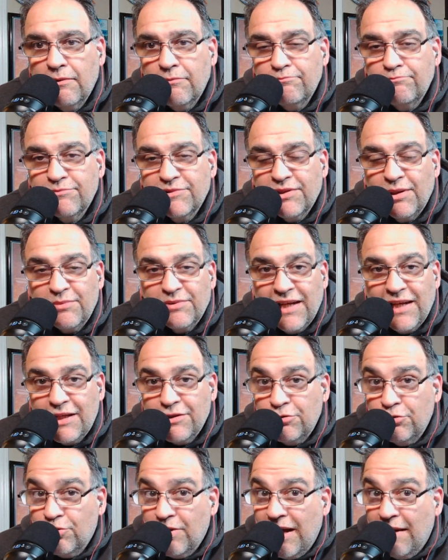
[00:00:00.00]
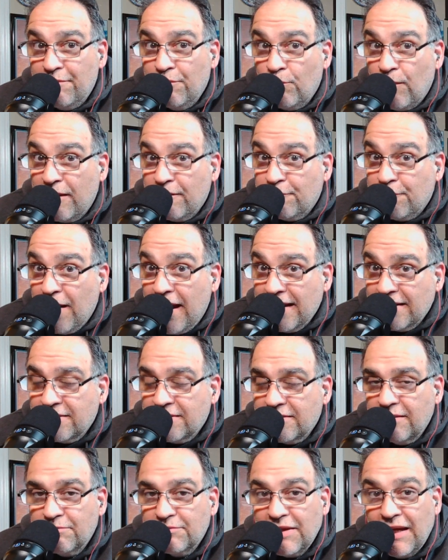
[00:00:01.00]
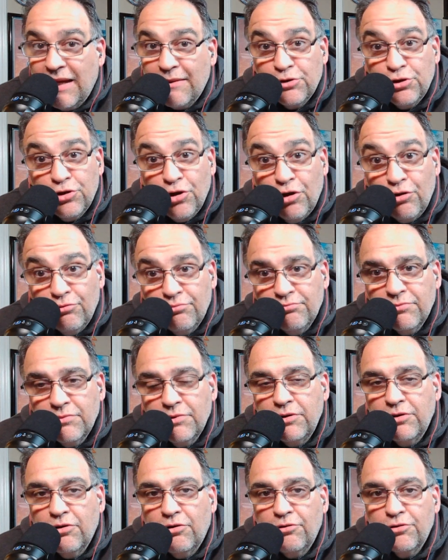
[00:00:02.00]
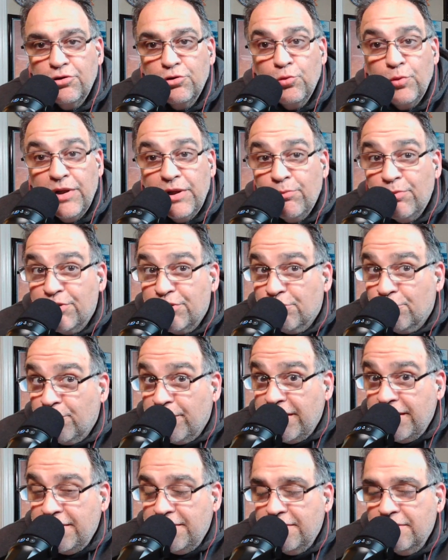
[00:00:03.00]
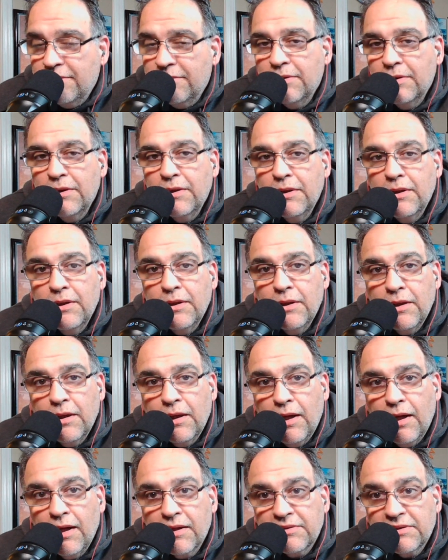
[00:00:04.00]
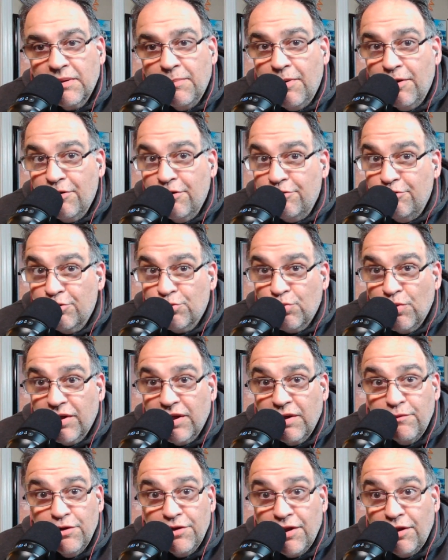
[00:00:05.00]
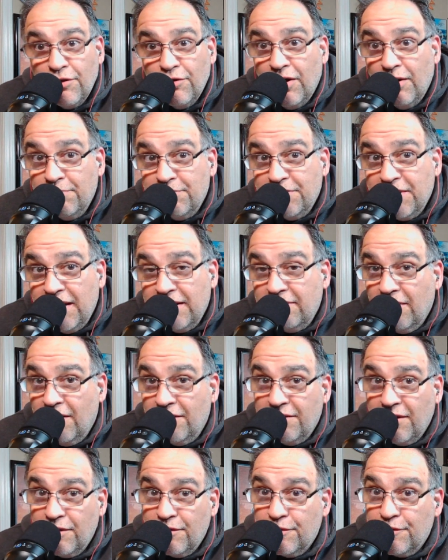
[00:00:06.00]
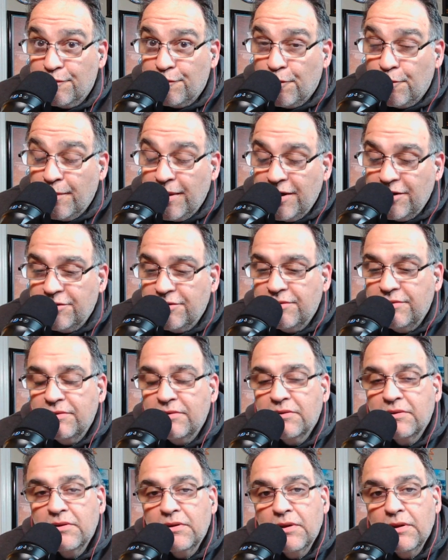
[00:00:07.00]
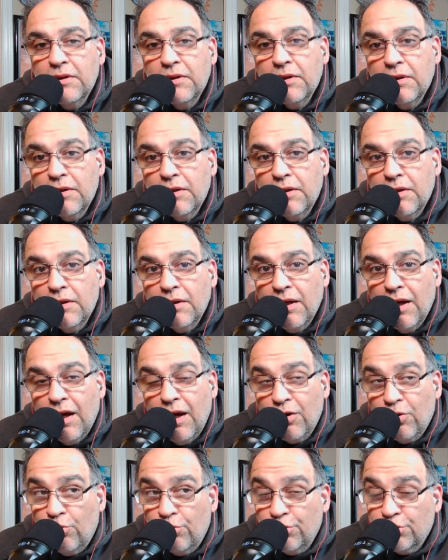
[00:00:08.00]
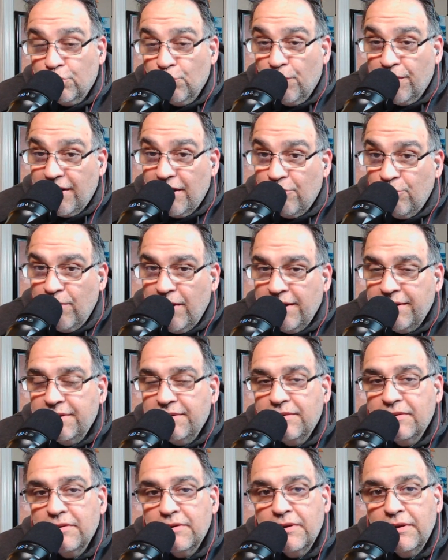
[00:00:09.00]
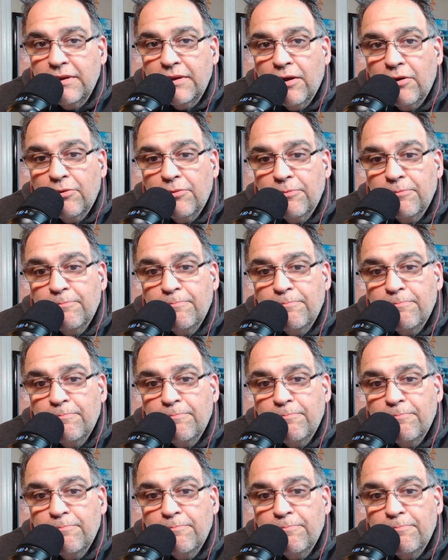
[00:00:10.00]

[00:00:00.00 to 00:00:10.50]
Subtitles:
Sometimes you don't have the right facts. Sometimes you don't. You know, you read what you read. Some other news will give you another update, another information. According to what I read, you know,